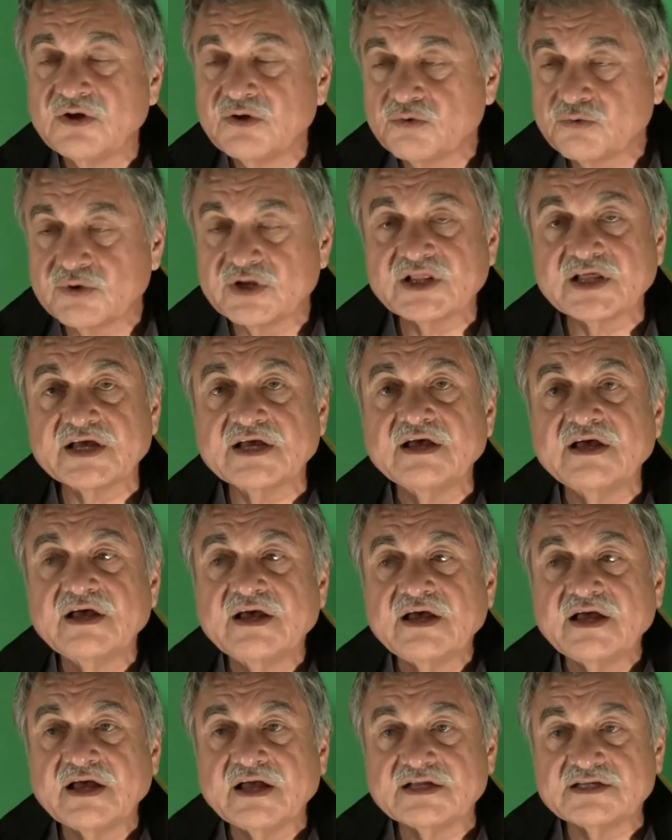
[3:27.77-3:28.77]
Really,
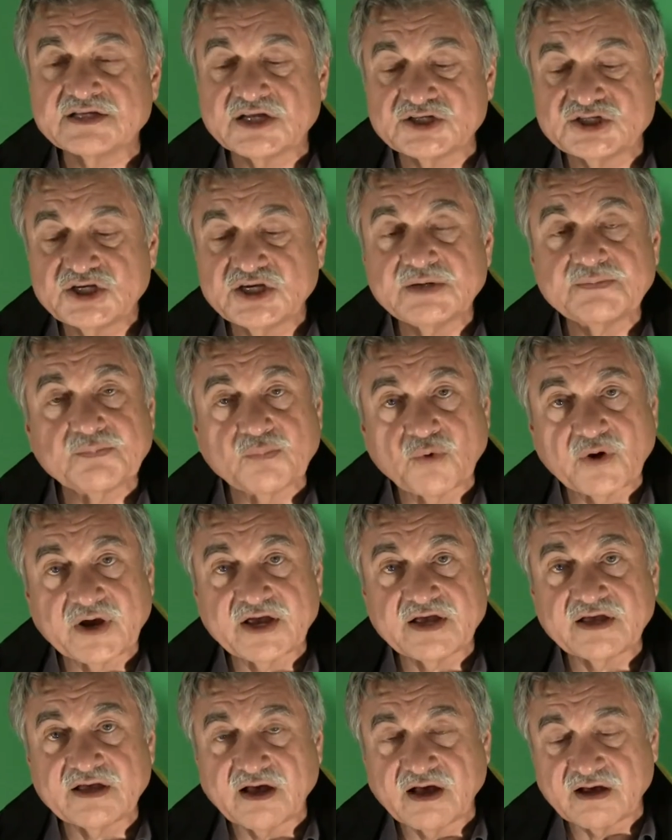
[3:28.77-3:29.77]
it's a cheap
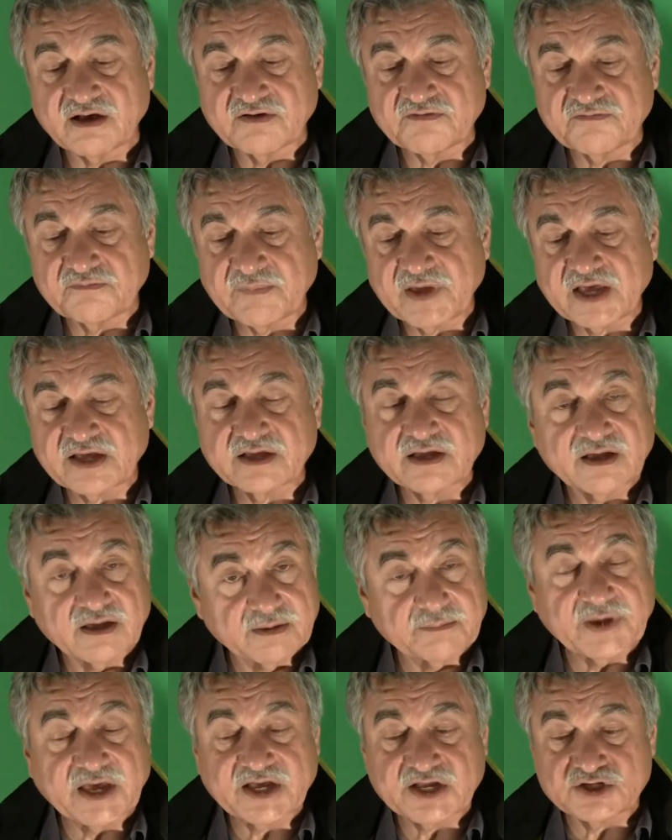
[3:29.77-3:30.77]
way of
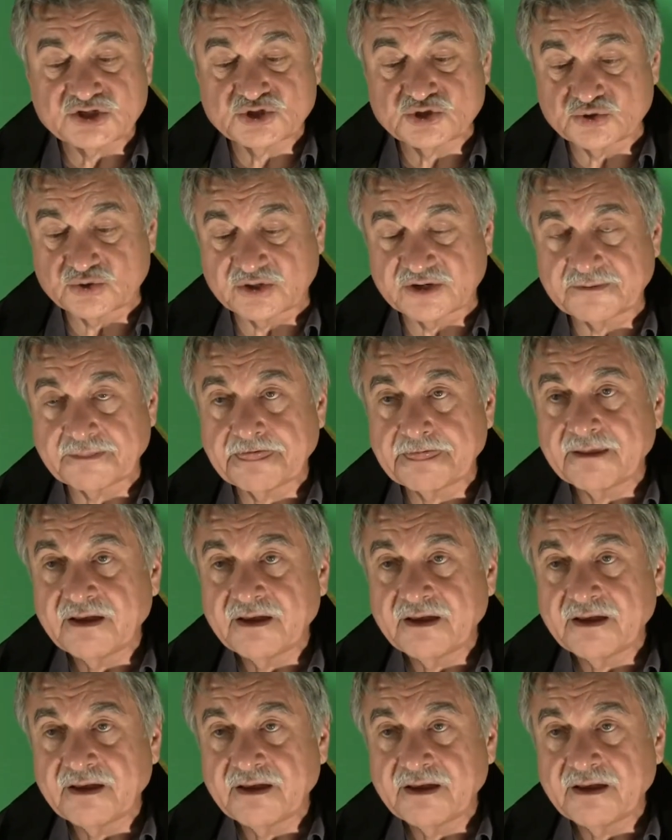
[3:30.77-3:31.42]
making sure.